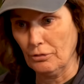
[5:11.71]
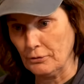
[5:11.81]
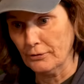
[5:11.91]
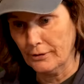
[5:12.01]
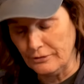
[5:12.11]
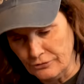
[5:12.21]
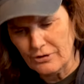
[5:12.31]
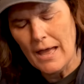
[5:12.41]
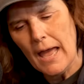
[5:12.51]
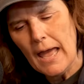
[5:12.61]

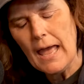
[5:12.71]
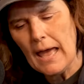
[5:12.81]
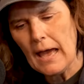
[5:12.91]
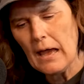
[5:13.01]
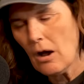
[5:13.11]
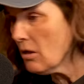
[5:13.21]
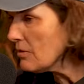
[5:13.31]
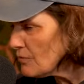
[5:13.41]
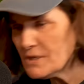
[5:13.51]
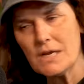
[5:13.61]
authorities. Uh, all
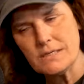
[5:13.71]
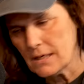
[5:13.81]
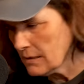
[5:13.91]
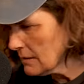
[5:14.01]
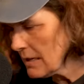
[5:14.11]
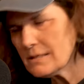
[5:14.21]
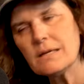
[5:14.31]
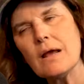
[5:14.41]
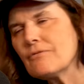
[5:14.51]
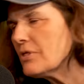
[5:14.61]
of which I did. I
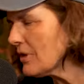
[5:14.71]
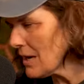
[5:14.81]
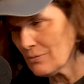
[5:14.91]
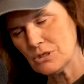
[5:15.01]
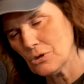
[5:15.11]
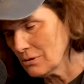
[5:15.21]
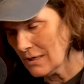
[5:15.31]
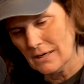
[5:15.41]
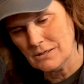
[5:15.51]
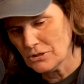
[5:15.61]
did everything I was told
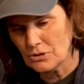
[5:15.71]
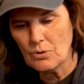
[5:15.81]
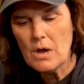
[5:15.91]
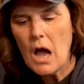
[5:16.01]
I had to do.